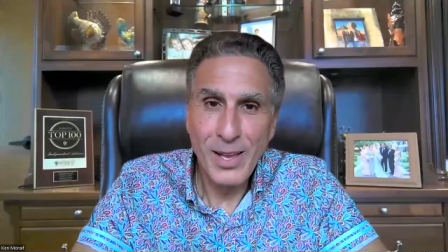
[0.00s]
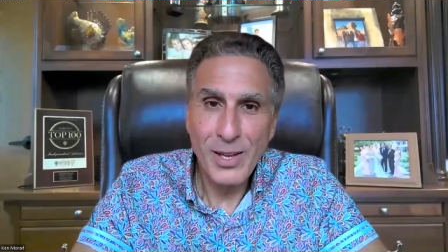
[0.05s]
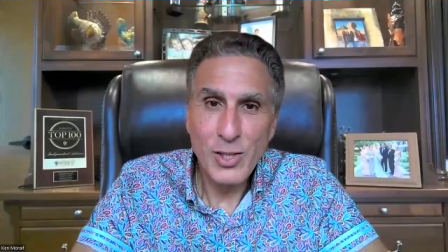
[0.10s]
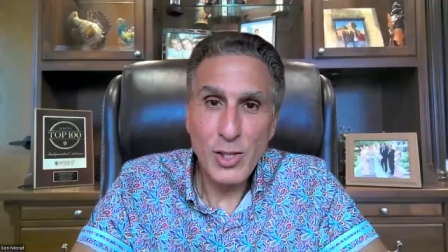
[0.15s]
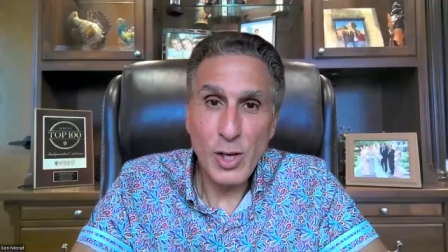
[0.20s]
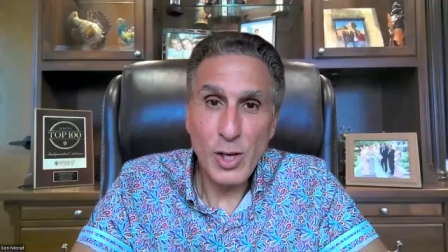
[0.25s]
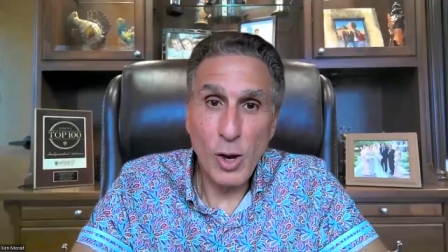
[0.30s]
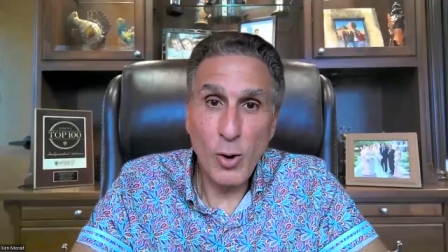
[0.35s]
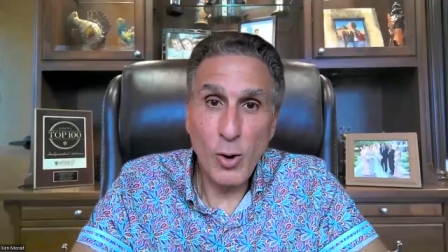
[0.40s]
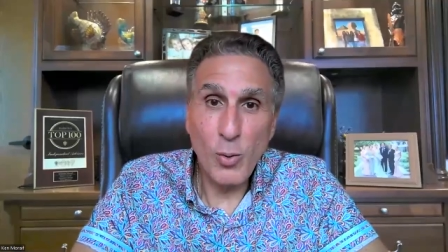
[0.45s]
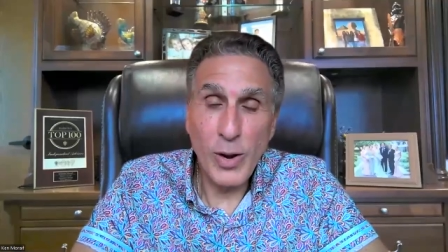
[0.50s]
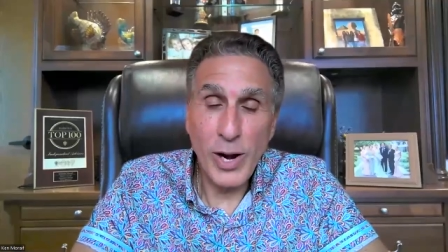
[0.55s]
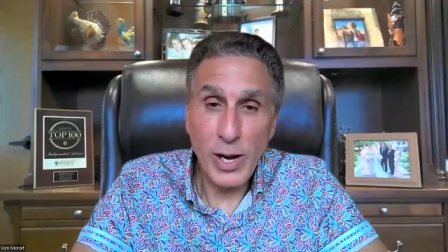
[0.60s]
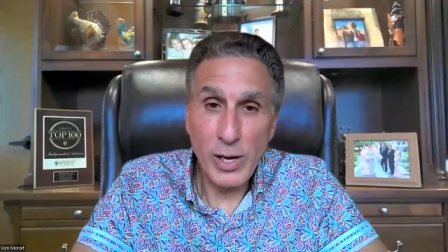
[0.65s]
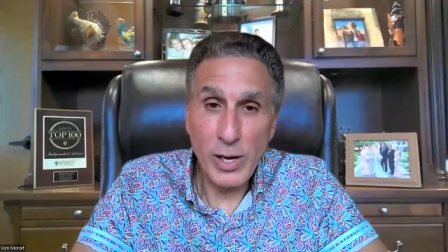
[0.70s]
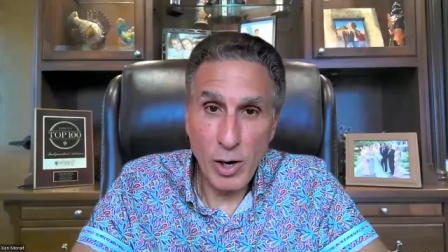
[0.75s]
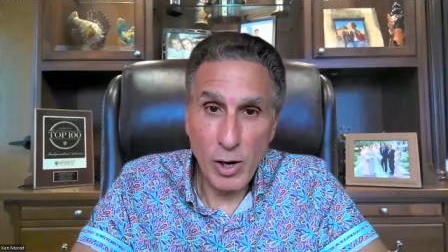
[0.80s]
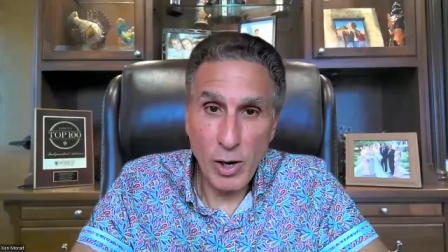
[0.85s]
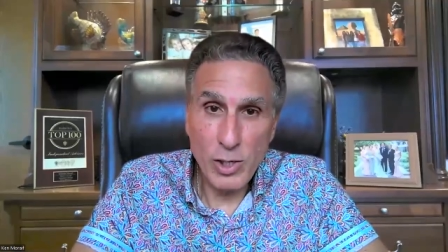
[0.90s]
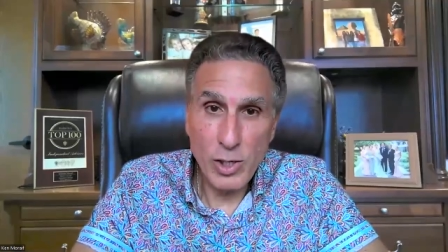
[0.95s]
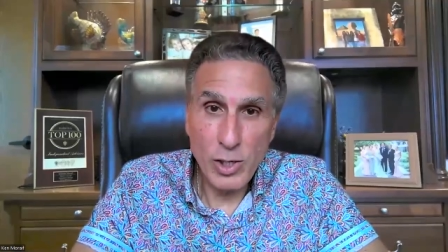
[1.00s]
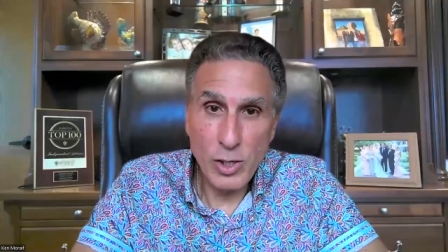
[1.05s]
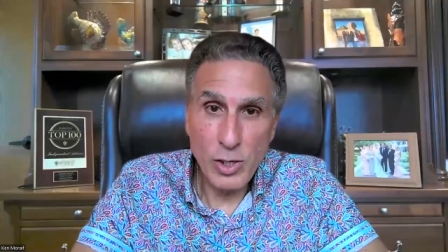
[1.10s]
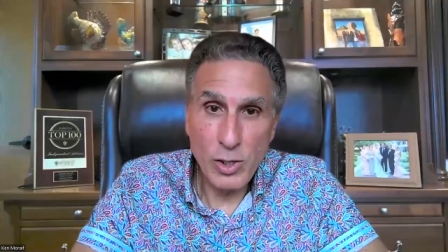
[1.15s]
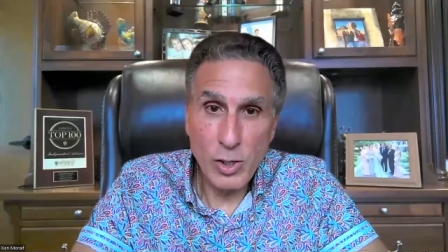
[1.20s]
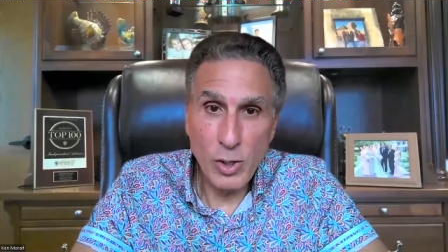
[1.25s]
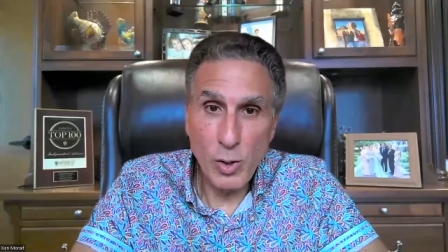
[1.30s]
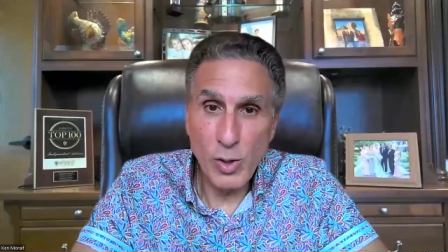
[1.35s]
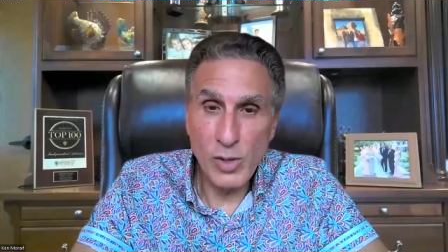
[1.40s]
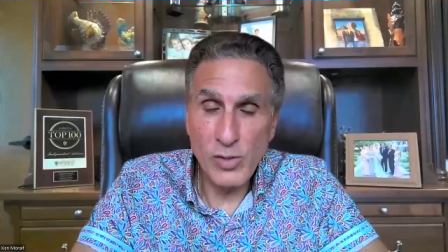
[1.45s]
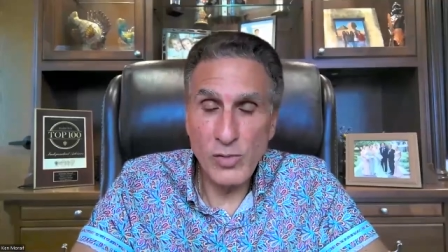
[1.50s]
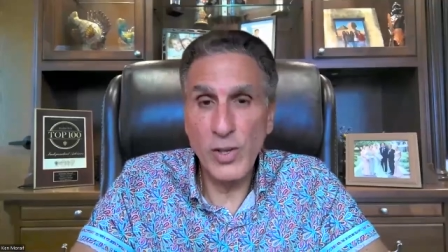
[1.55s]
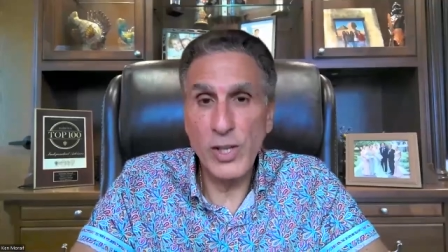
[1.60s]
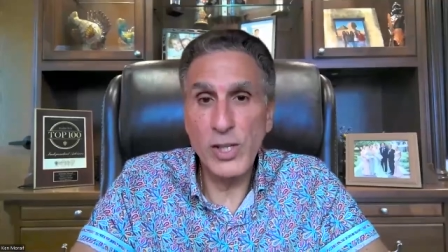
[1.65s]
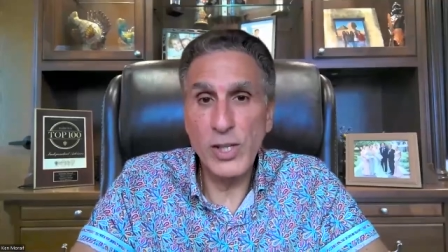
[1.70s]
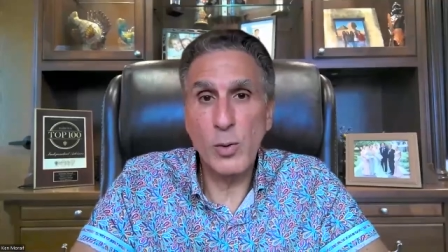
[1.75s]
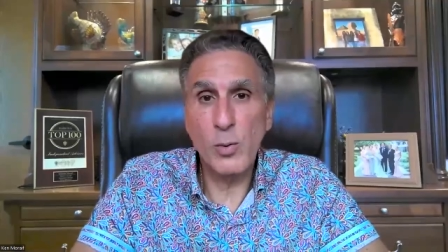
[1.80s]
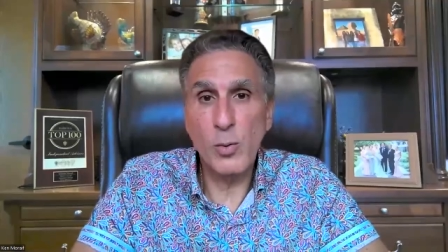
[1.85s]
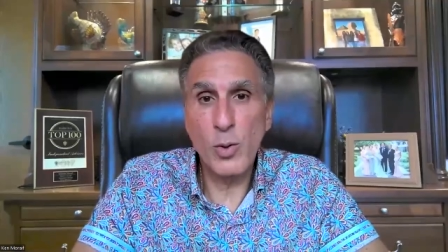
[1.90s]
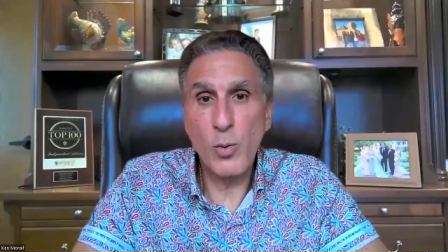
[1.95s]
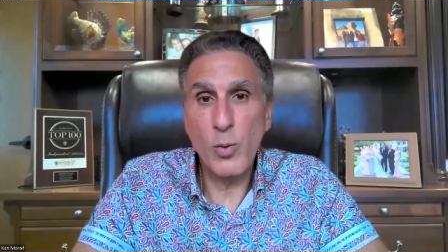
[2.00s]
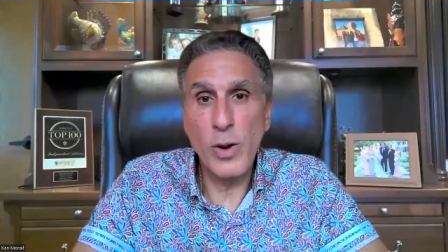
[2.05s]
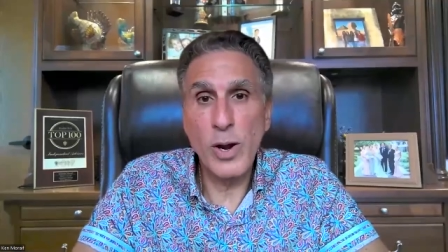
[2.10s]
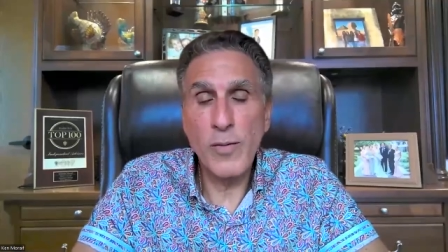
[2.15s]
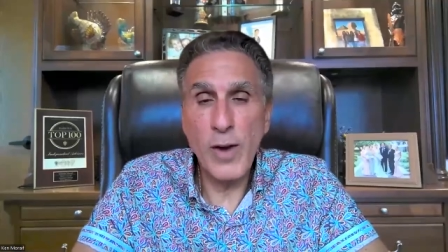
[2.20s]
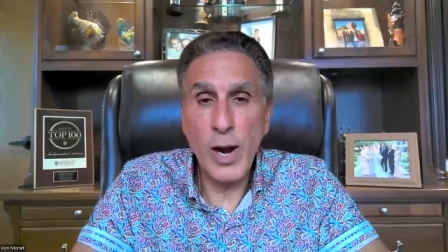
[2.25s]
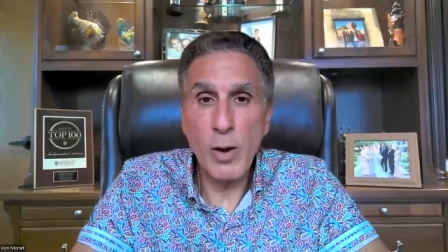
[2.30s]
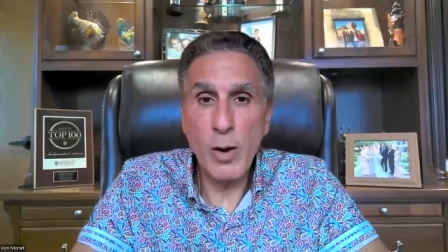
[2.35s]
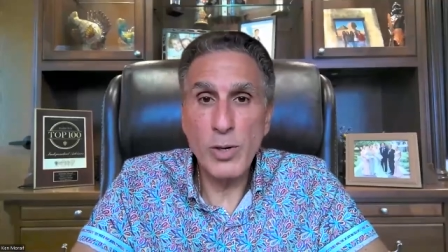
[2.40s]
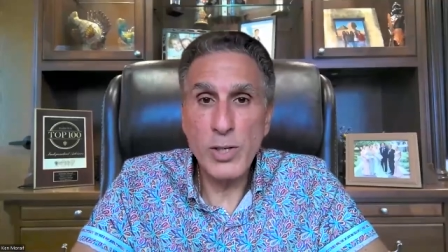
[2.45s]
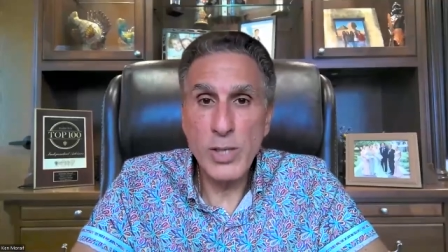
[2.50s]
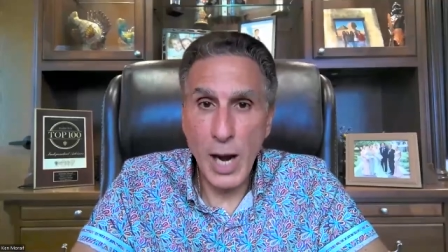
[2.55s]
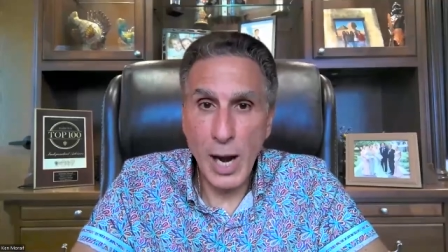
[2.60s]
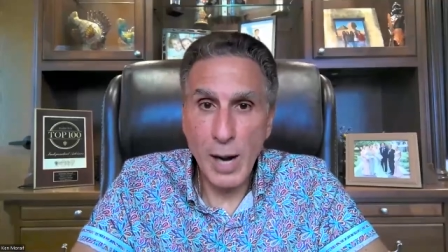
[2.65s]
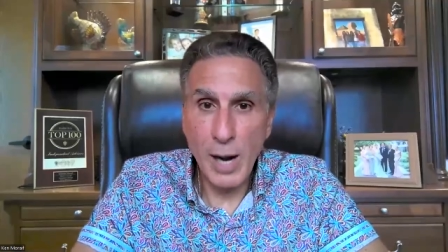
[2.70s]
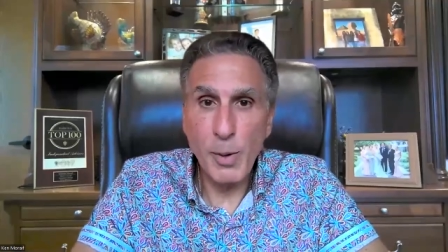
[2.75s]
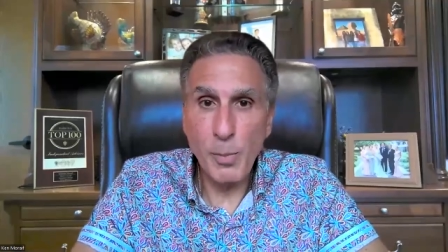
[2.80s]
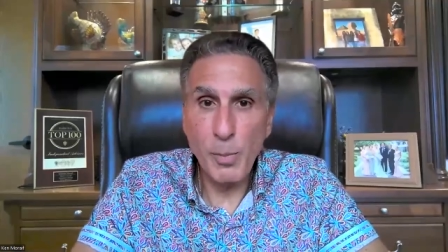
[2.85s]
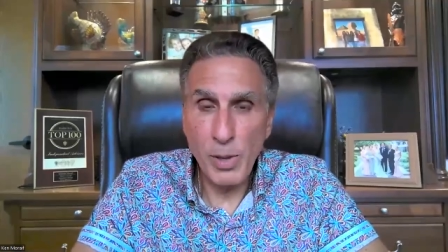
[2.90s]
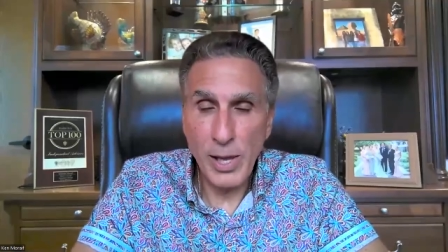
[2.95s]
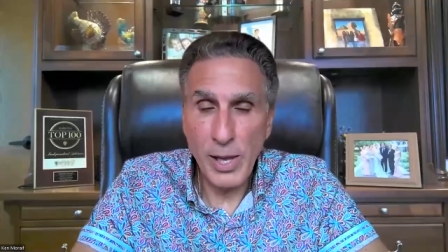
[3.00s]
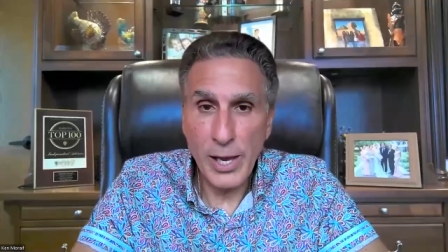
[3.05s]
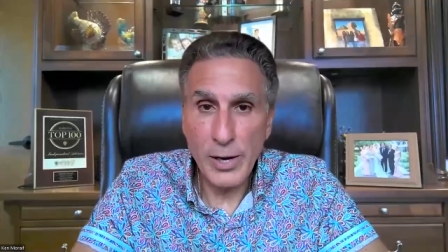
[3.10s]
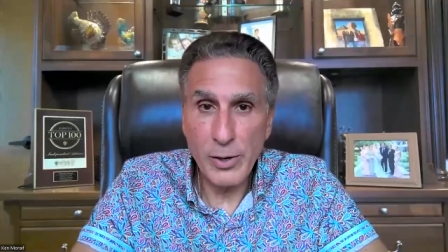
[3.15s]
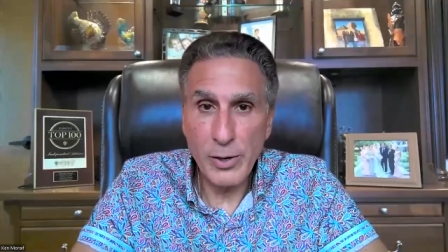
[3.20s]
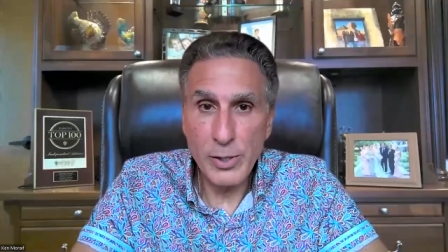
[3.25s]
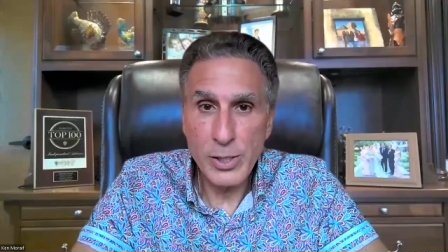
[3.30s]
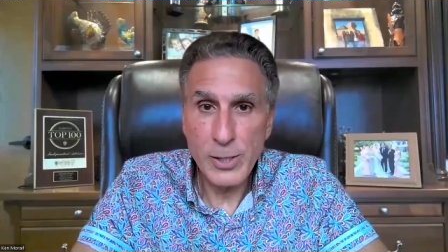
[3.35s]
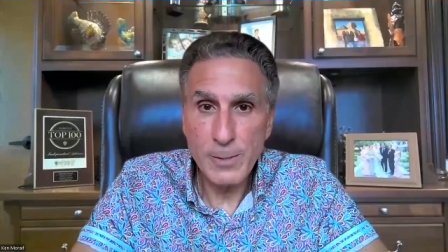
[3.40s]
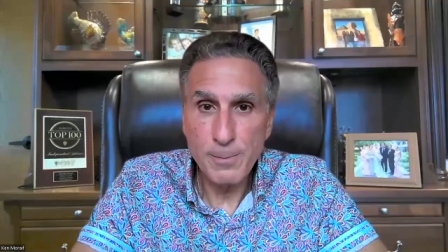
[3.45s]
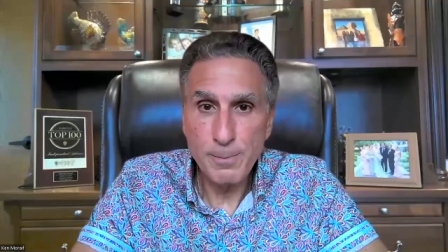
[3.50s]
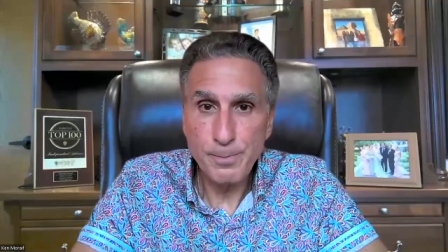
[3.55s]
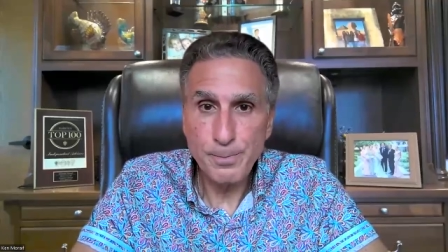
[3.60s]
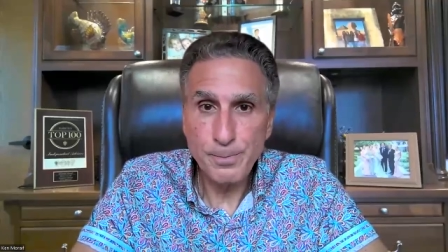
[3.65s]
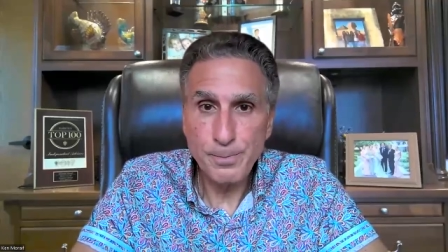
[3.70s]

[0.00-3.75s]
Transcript: So what I encourage you to do is visit with one of our retirement planners,